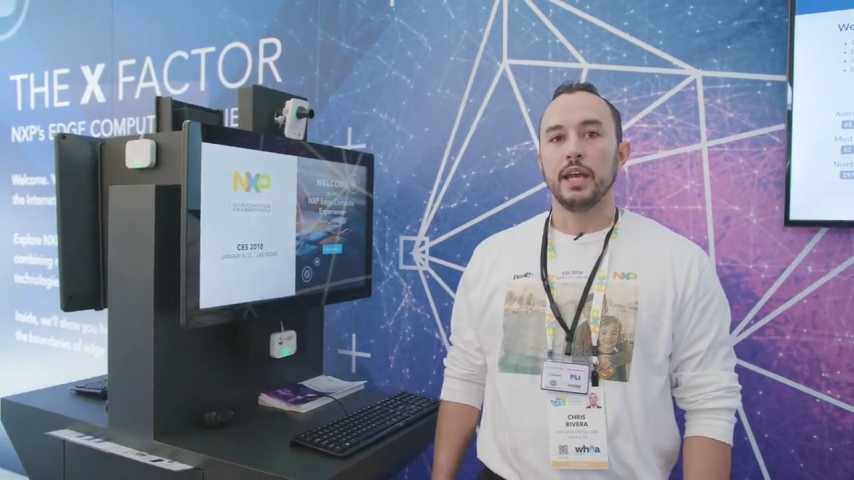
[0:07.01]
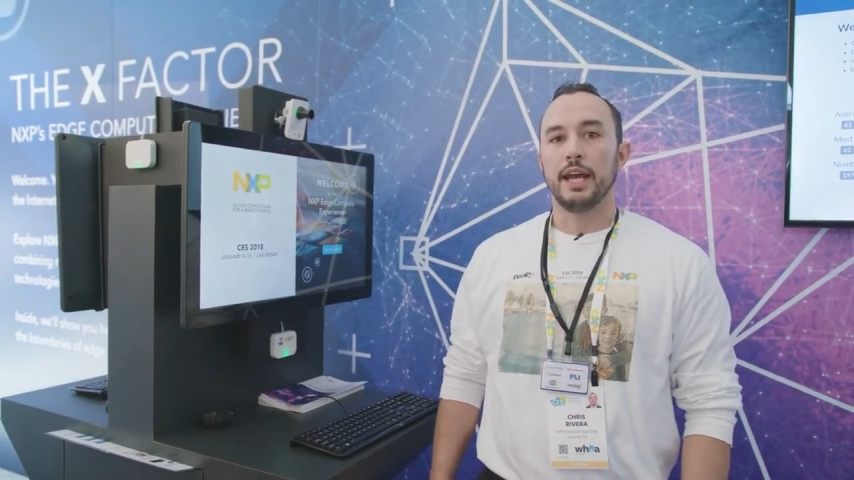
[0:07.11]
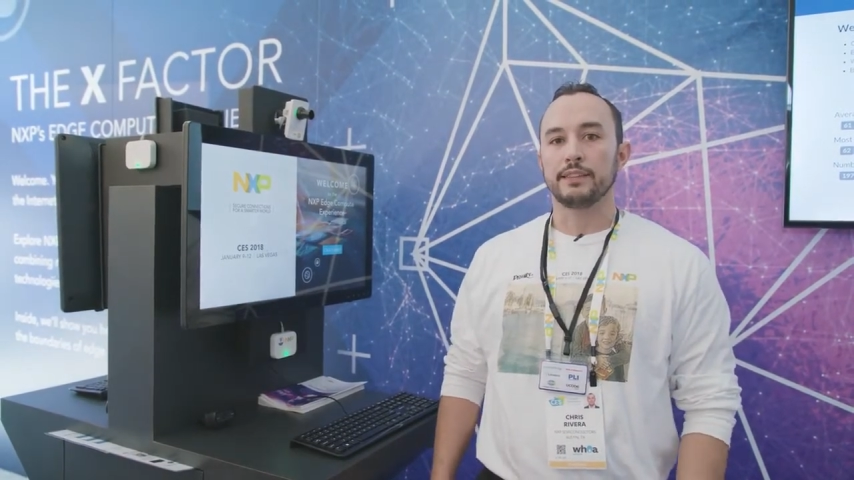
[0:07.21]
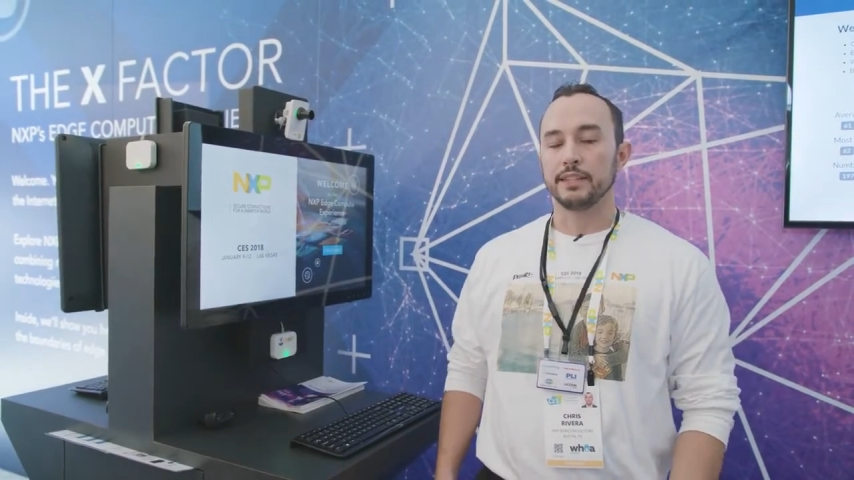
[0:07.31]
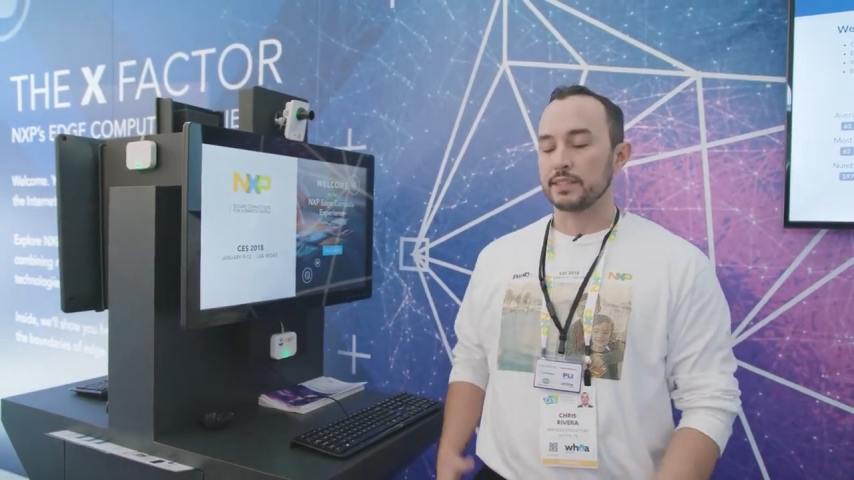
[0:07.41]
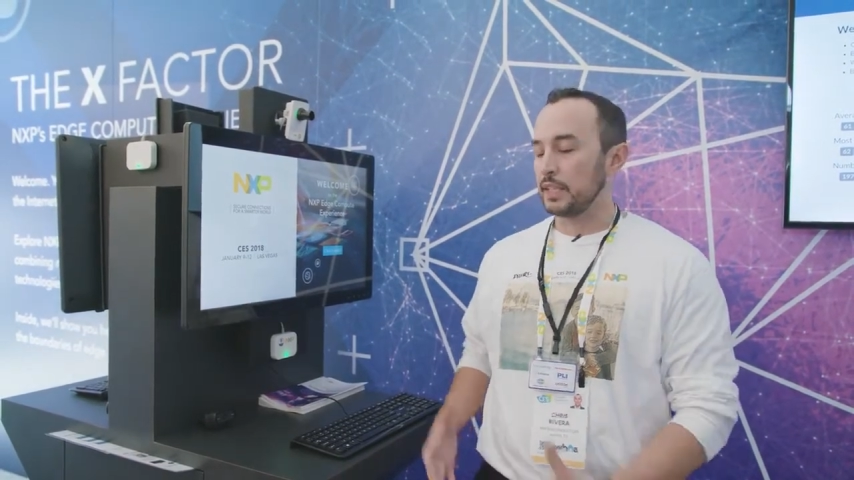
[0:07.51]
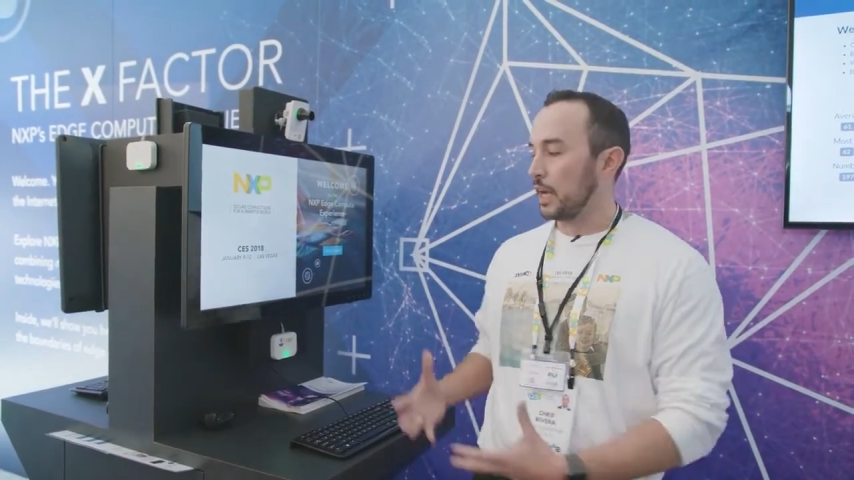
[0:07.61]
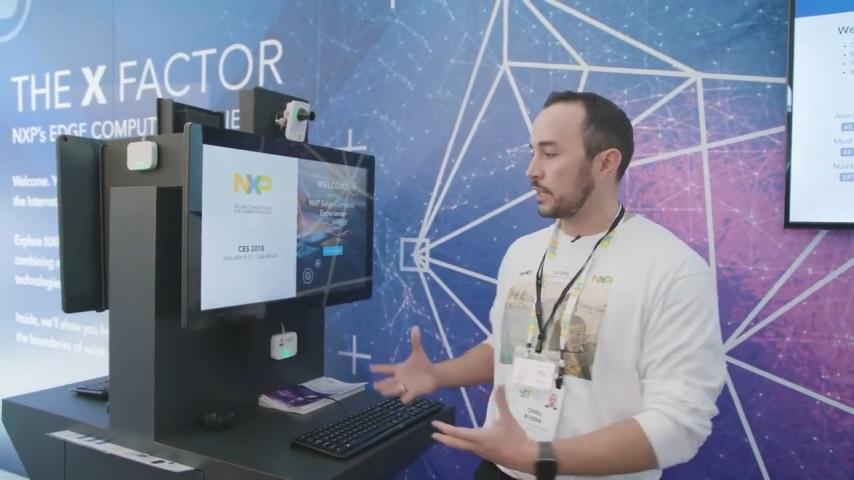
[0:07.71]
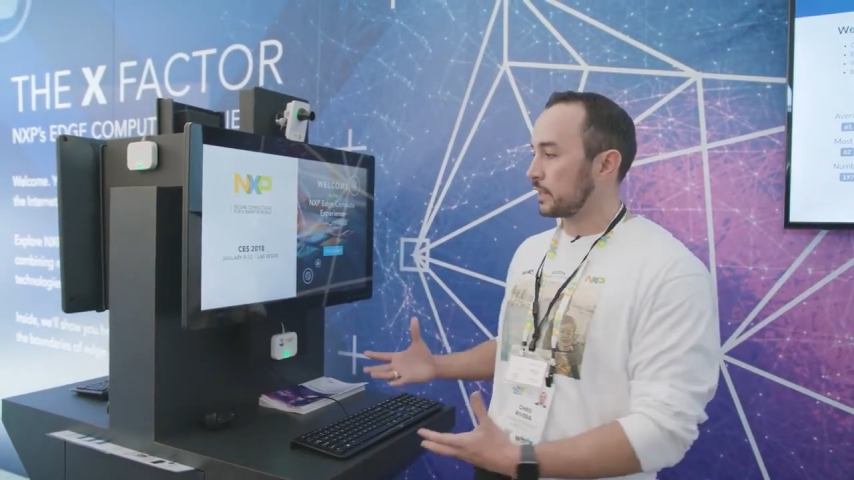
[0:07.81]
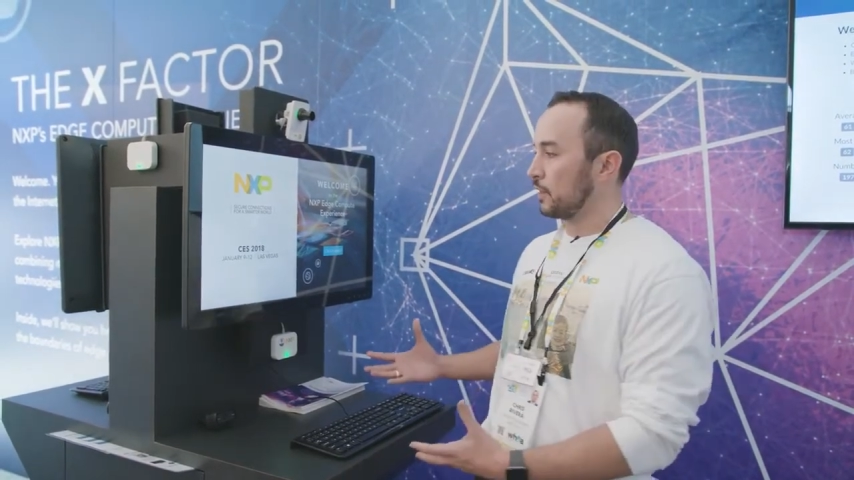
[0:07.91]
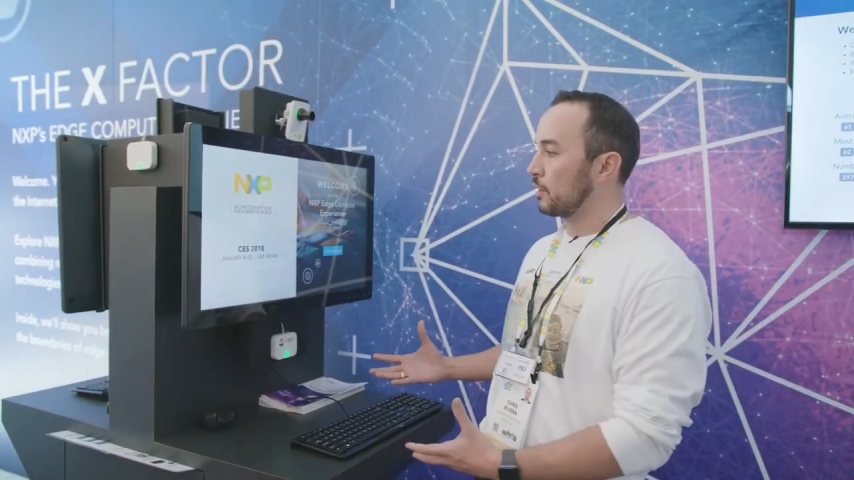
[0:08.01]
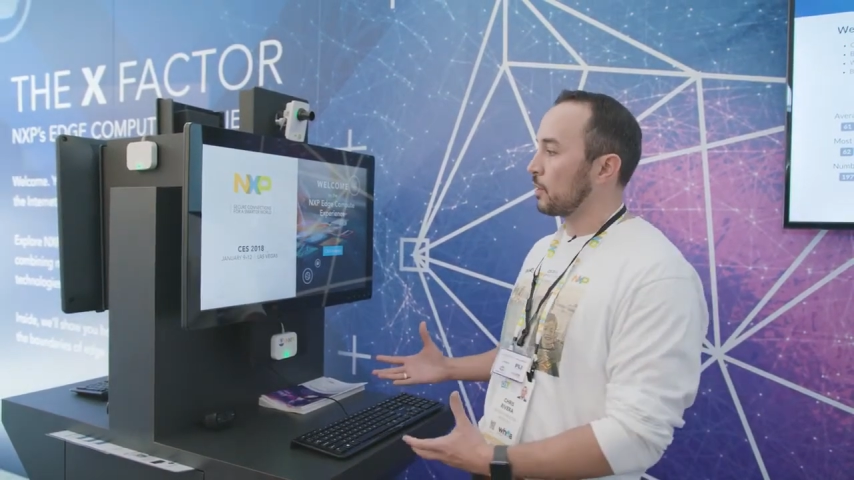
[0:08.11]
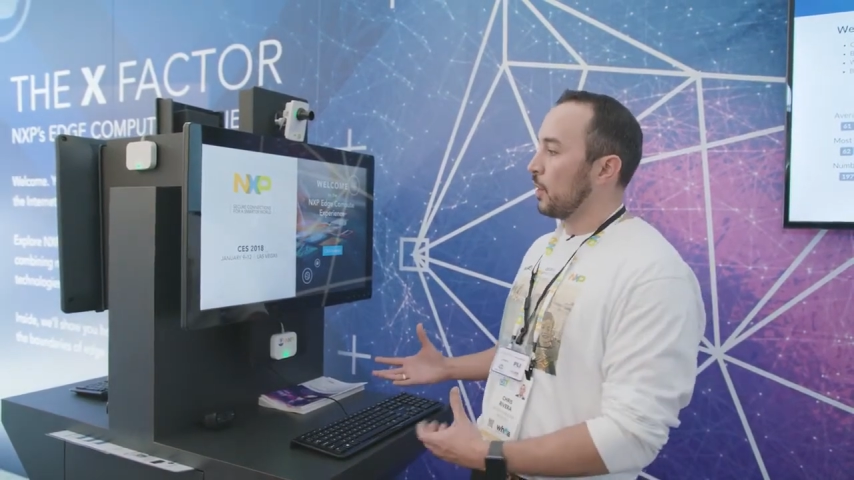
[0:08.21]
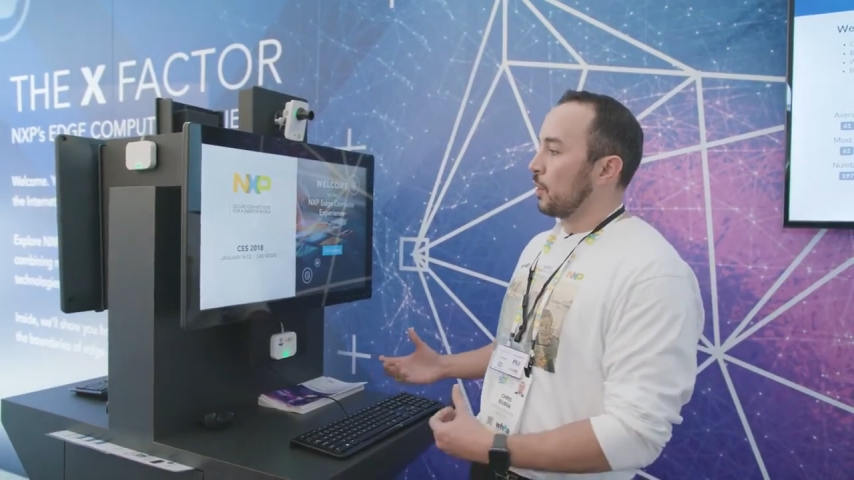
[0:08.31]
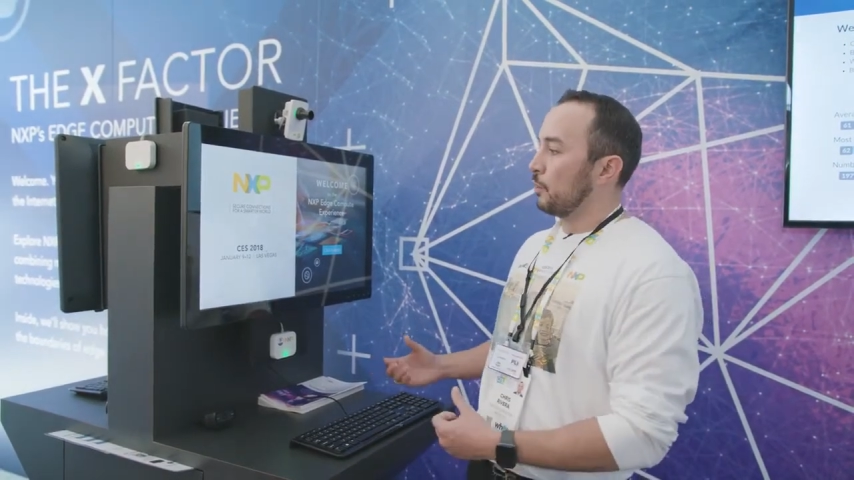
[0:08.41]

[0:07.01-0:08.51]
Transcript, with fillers: At this kiosk here,